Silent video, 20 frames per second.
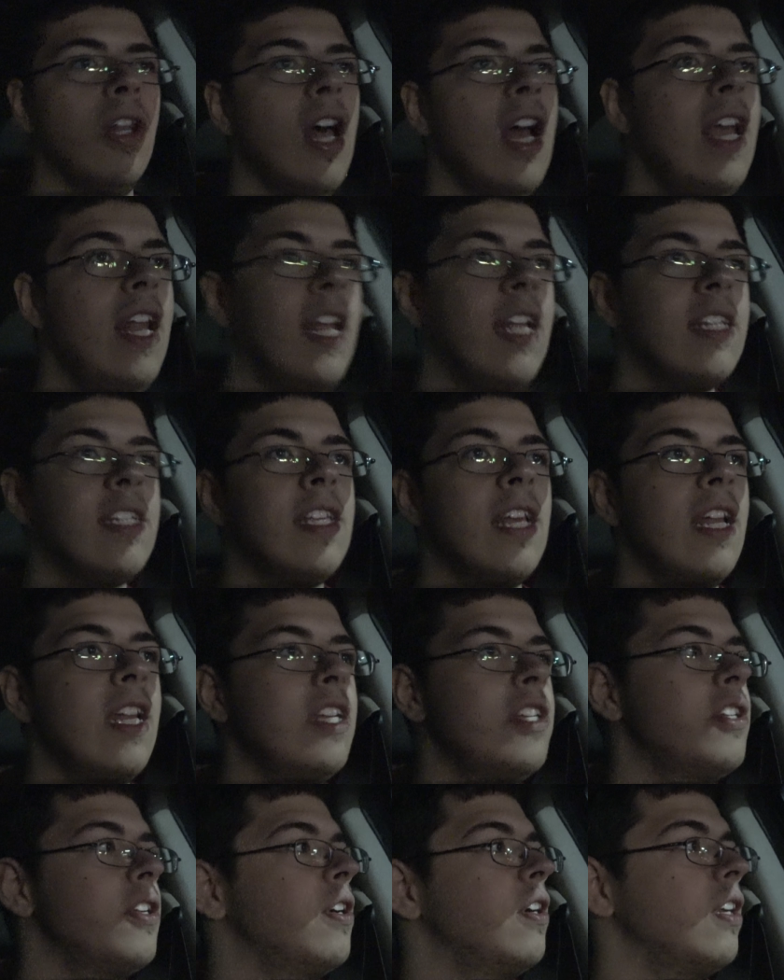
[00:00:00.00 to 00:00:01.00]
lighting
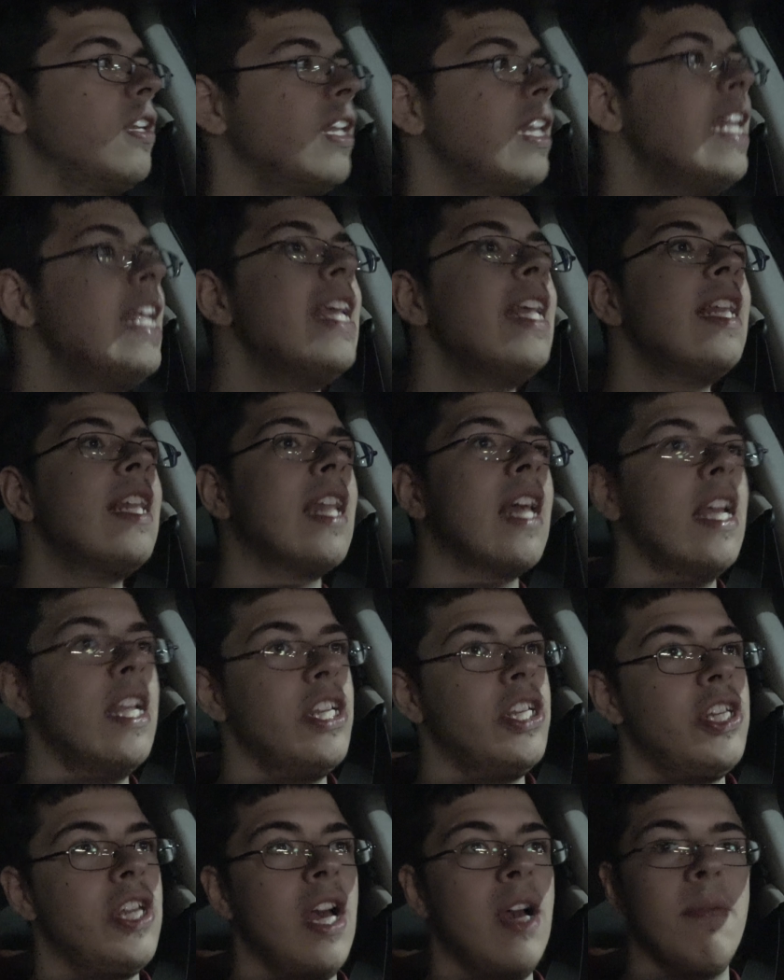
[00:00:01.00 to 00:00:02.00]
settings, you don't need night
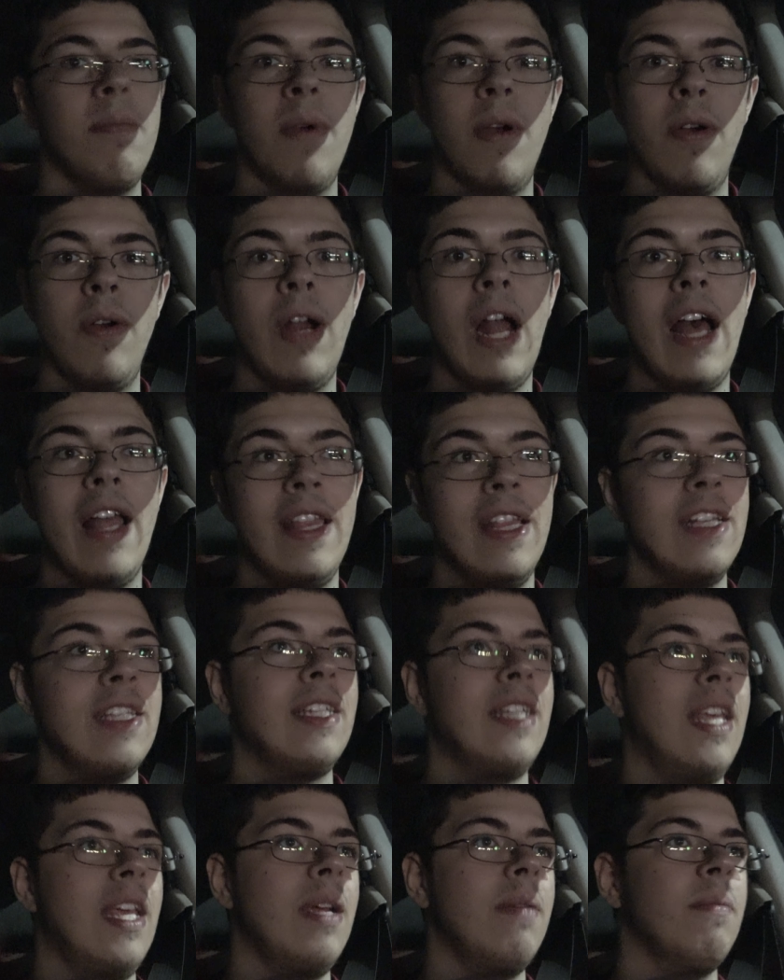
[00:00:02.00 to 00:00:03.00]
shot mode on this
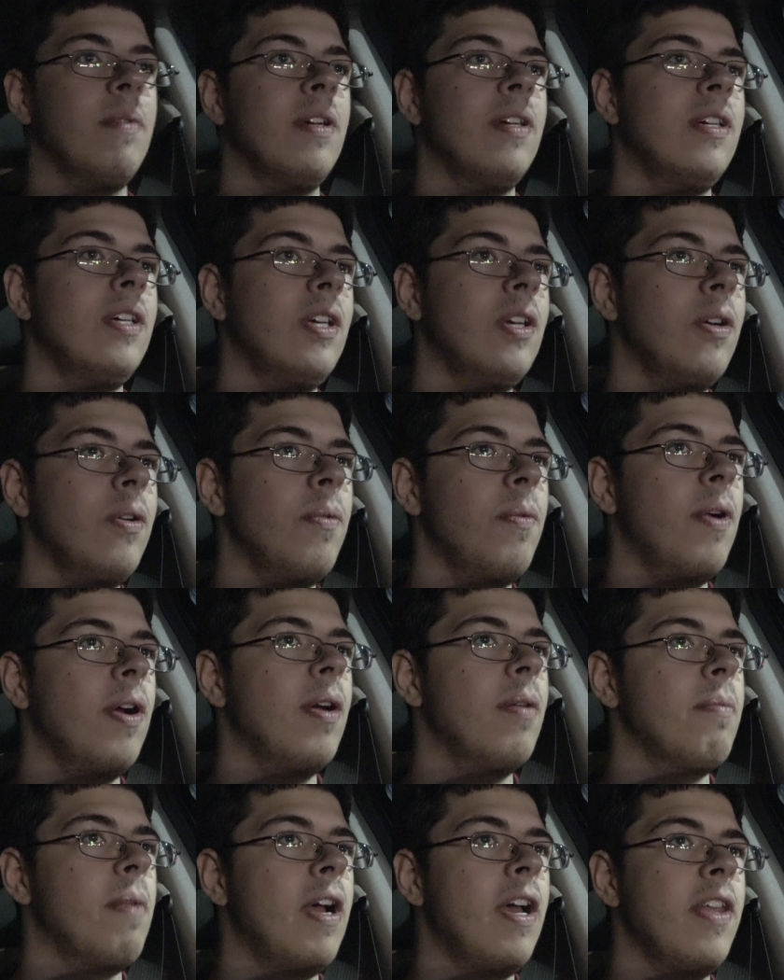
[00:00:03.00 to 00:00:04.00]
camera,
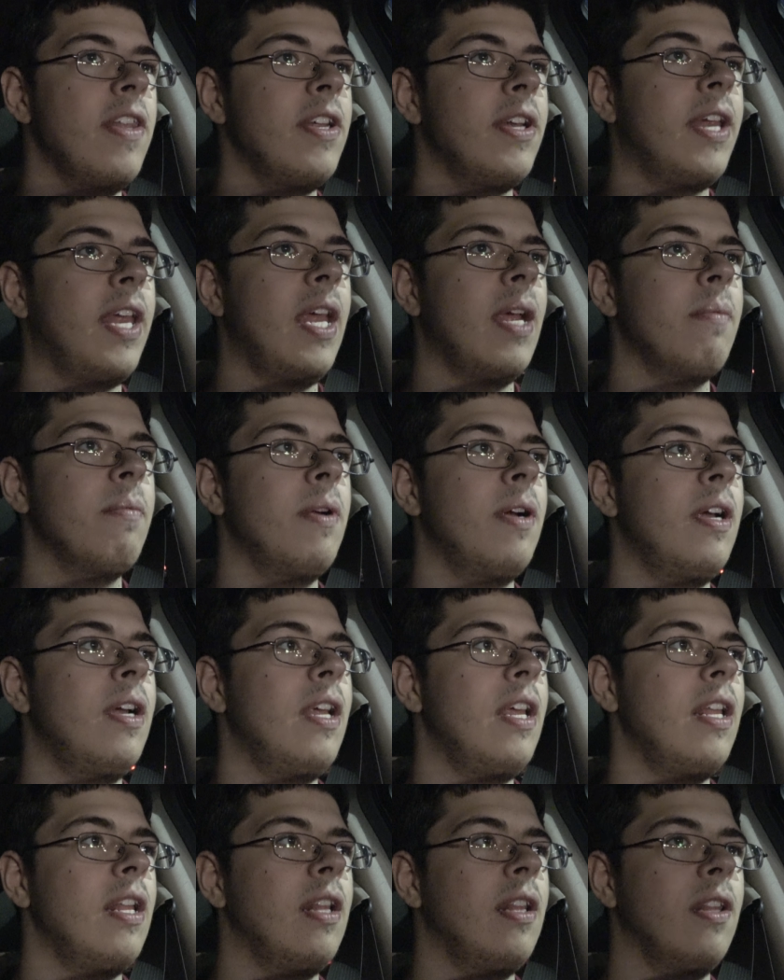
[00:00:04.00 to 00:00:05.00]
where my other camera,
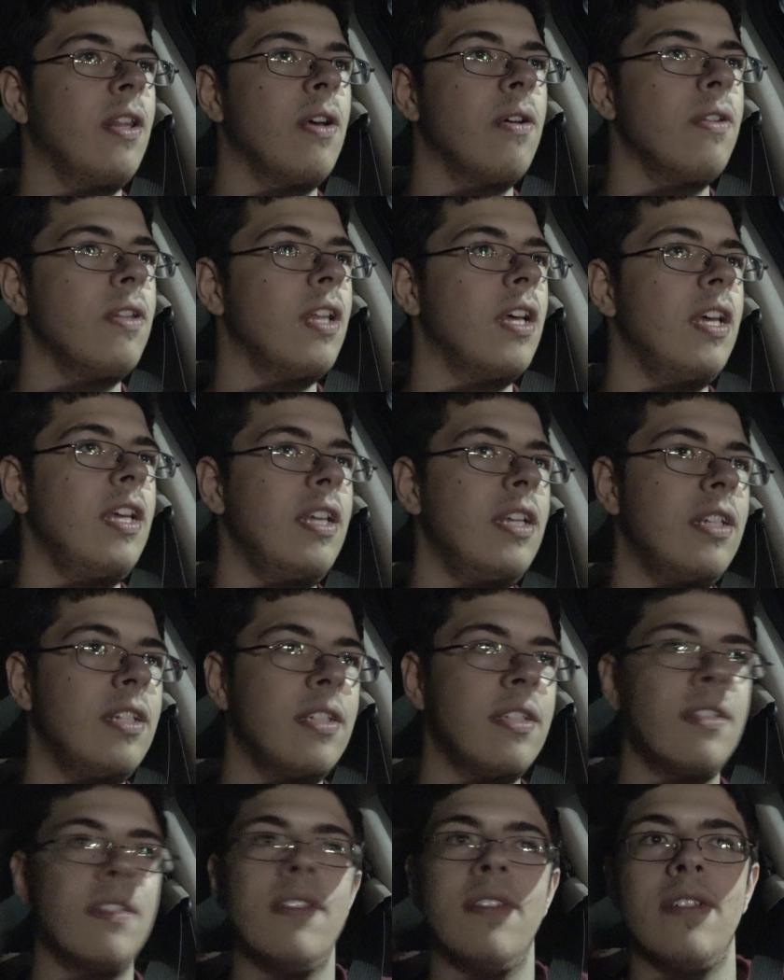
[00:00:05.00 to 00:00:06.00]
low light
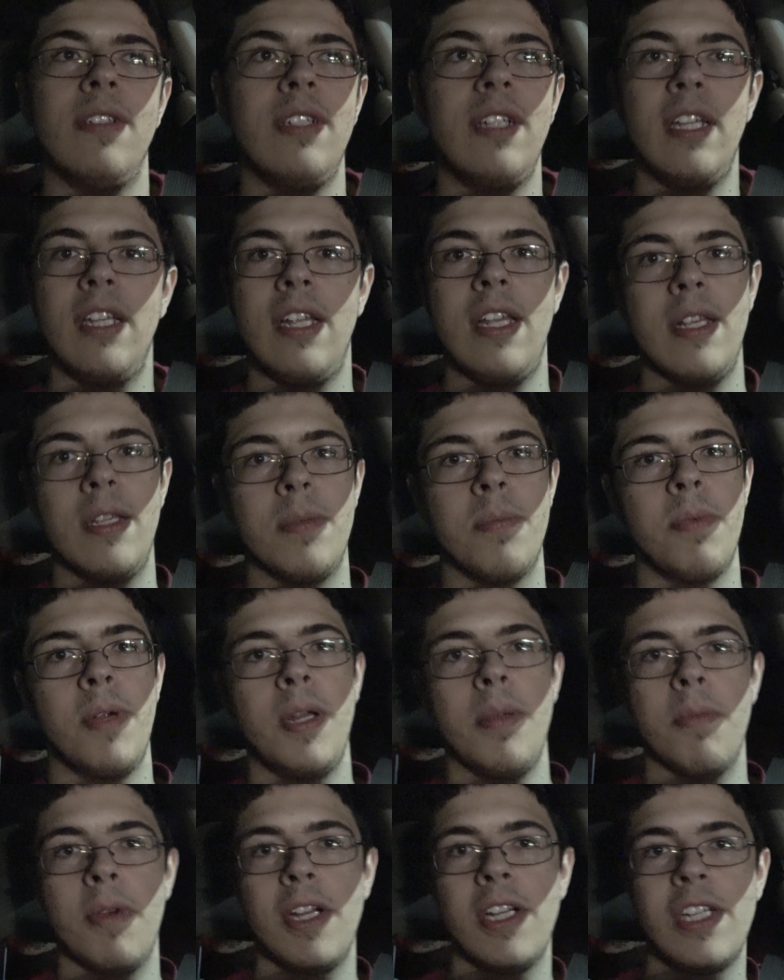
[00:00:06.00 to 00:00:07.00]
is
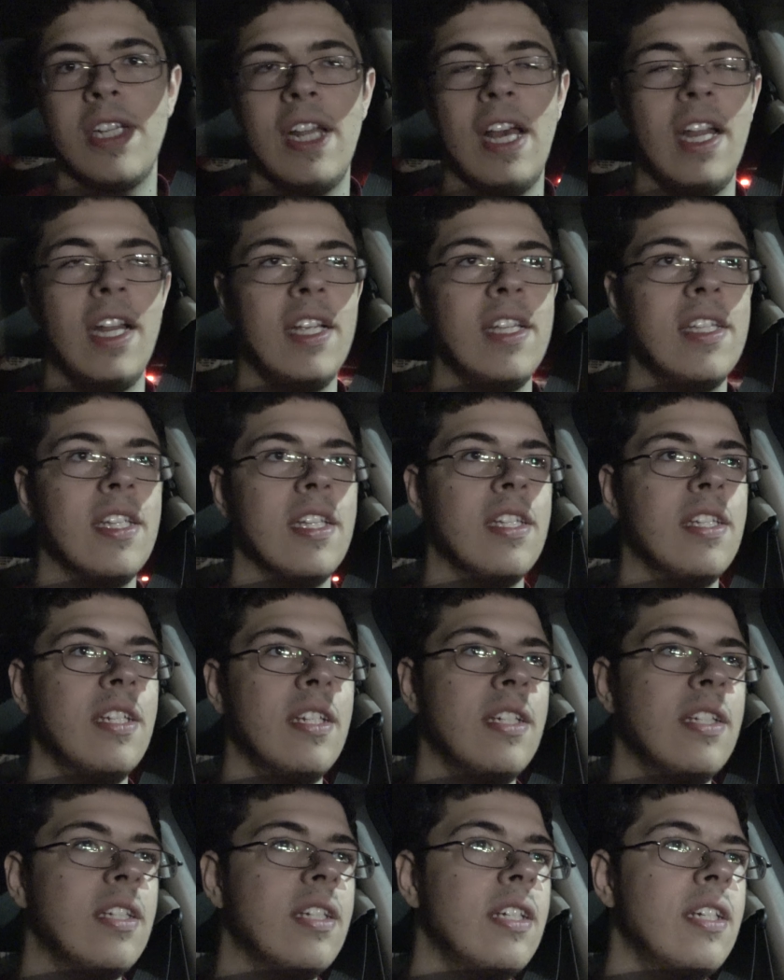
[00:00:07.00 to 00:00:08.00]
pretty much
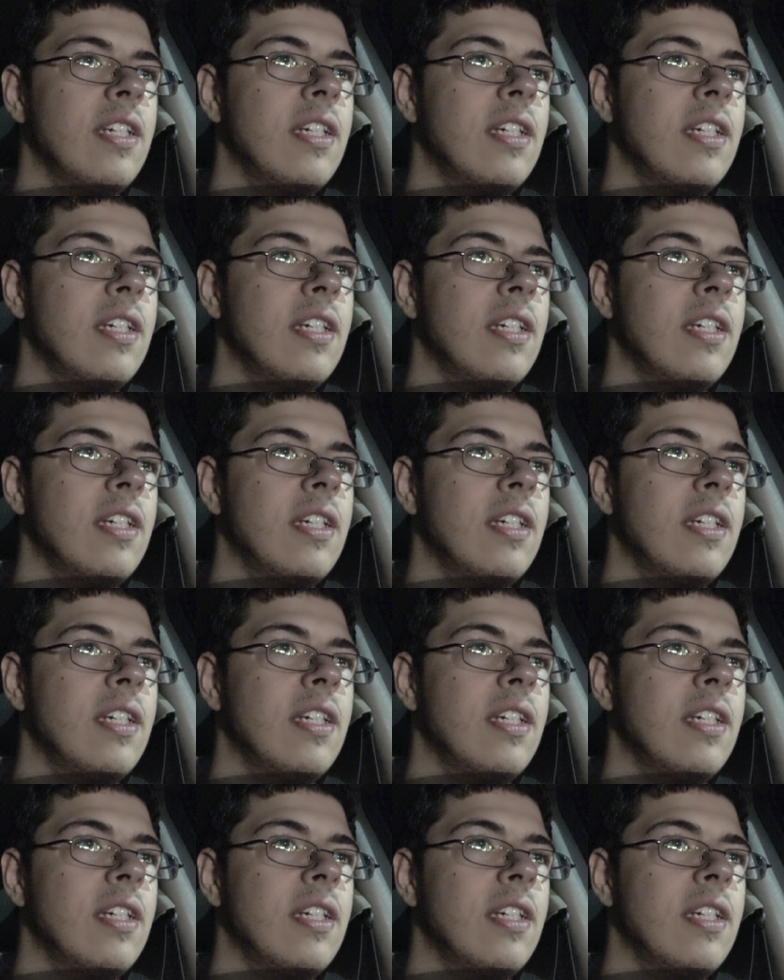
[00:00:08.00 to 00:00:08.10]
non-existent.